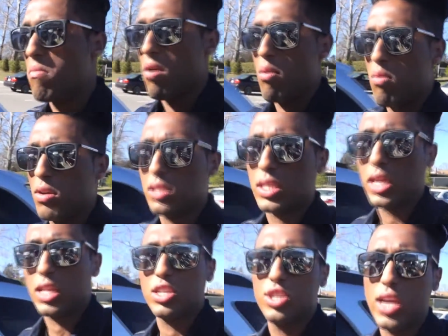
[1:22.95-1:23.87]
Mama wants to
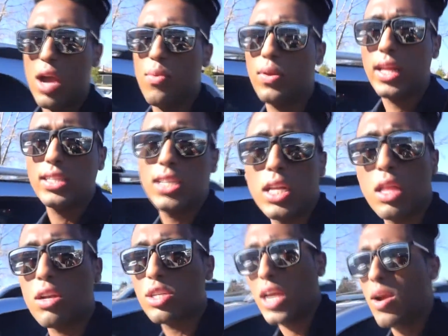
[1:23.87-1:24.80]
get in the shower and like take a
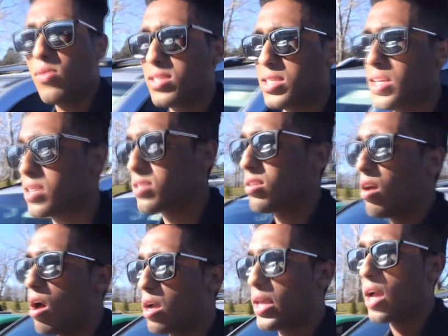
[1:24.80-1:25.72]
long shower and sing a
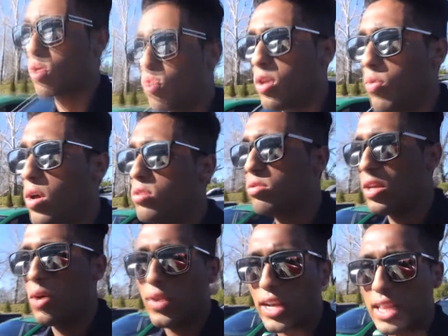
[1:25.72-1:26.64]
song. Yeah, cool. You want to do
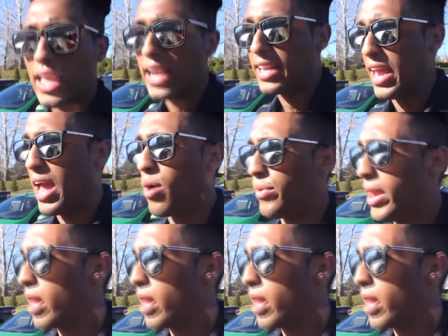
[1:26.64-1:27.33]
that? Well, you're late now.